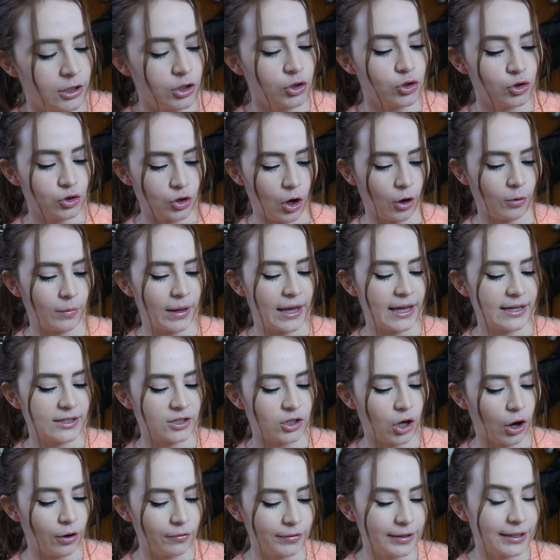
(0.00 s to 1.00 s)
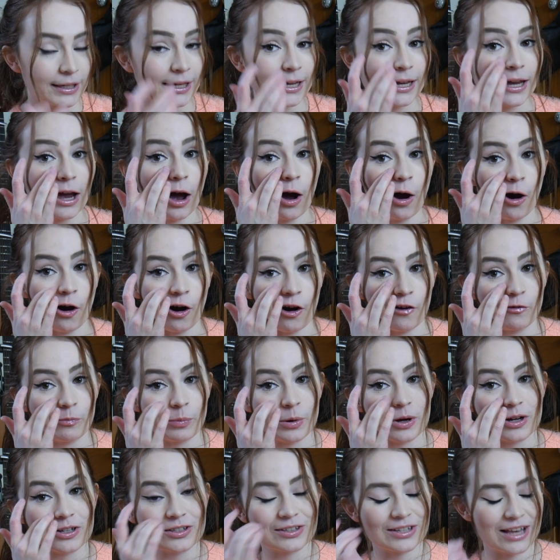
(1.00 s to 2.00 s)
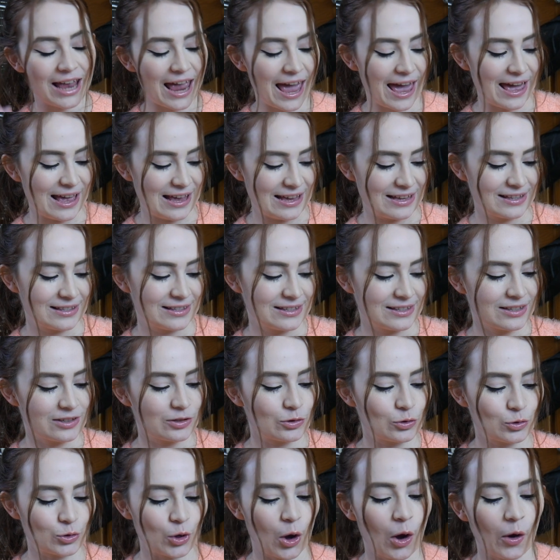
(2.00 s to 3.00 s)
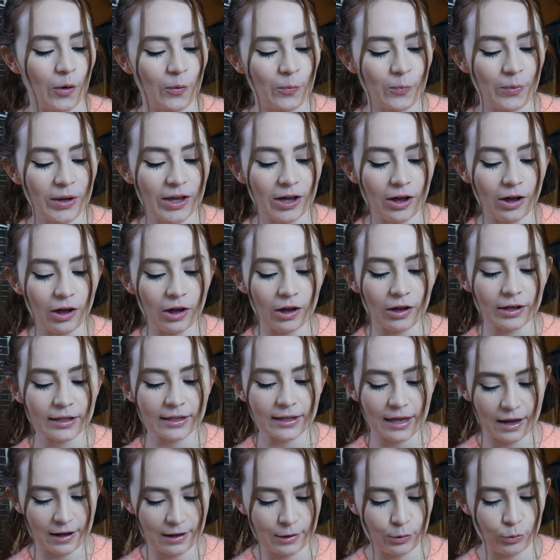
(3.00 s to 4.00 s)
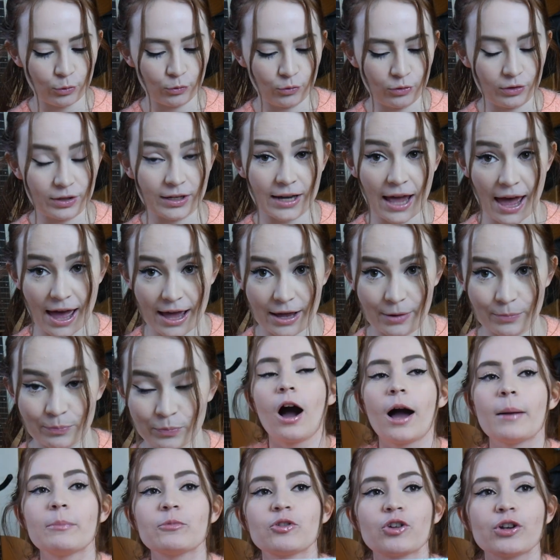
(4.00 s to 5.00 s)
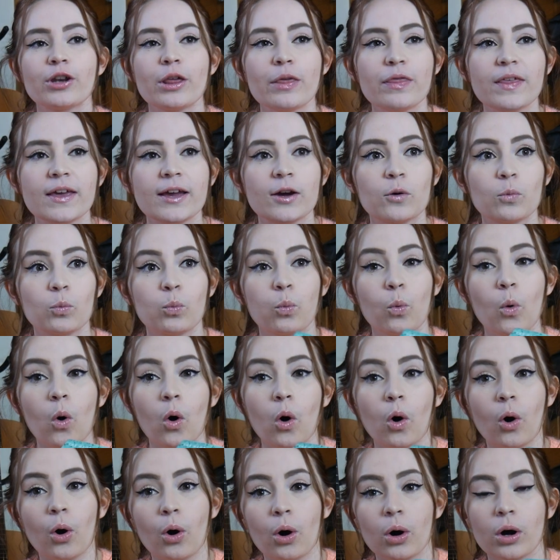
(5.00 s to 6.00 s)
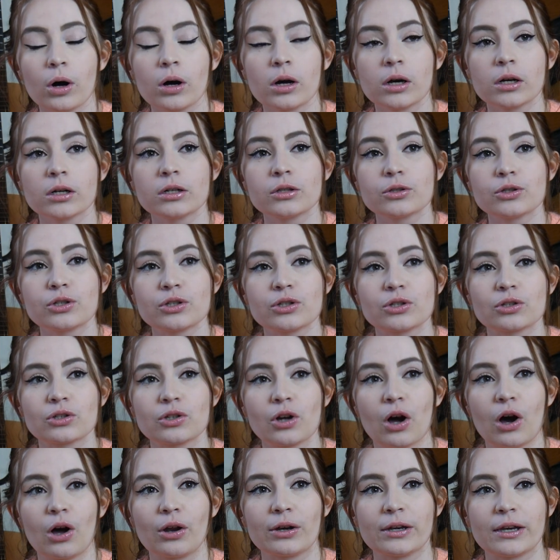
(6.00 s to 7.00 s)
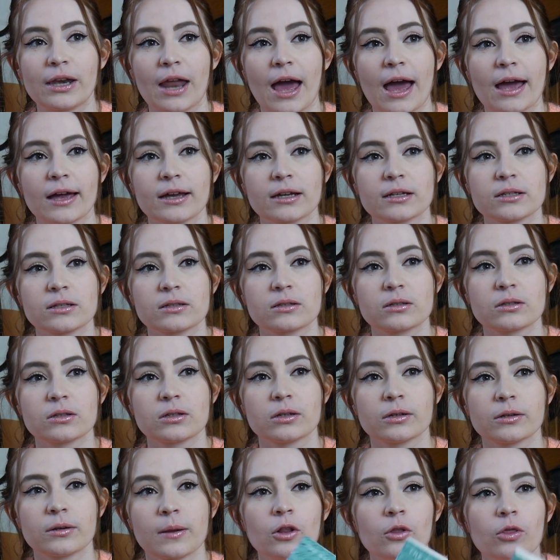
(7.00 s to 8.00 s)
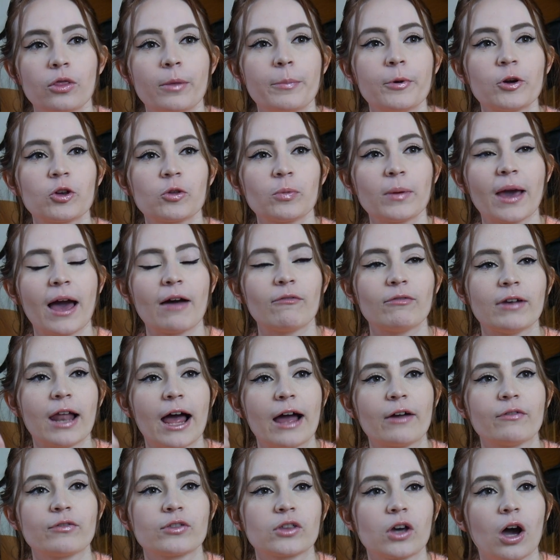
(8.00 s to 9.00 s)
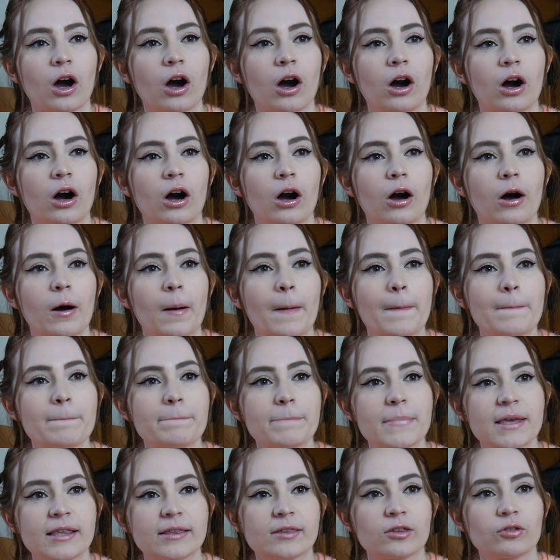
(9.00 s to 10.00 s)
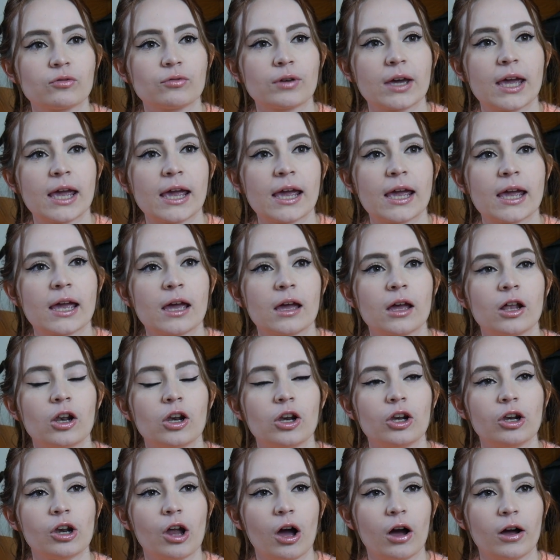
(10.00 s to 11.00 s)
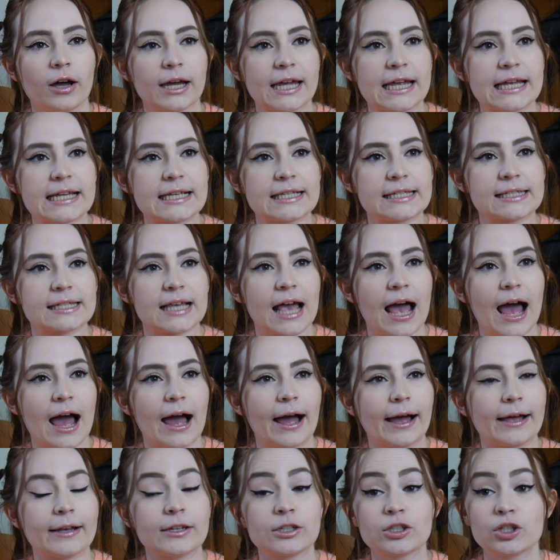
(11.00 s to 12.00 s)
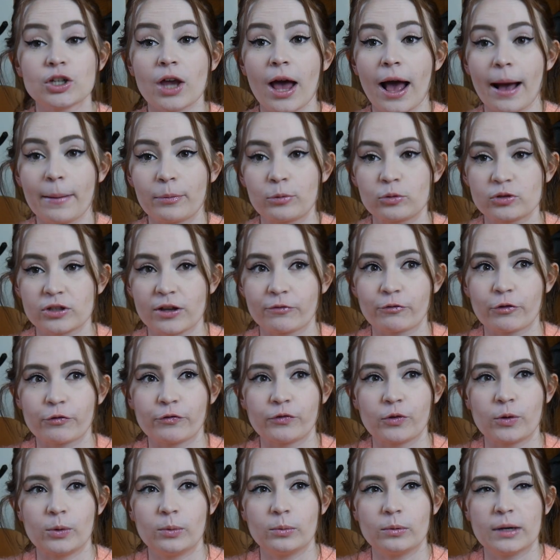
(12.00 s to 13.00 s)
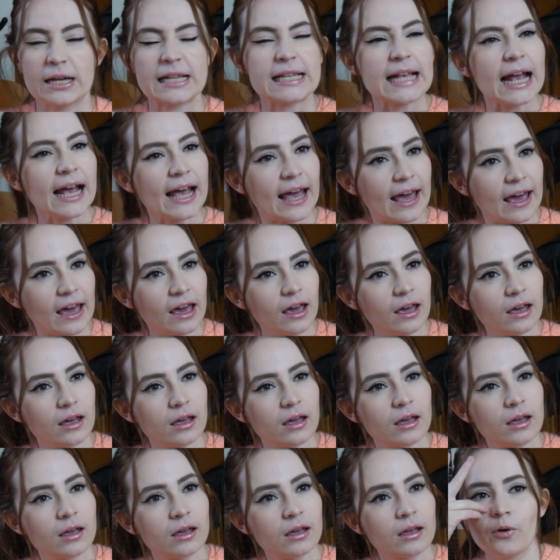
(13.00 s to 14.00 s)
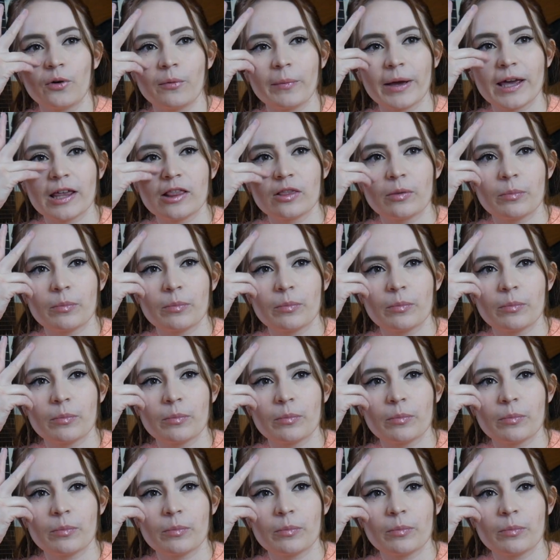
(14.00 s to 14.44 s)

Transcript: So it is currently 8:30. So we are getting through the day. I'm trying to think what to start next. The books we have left are Misery, Lies, and Apples Never Fall. Is that it? What am I in the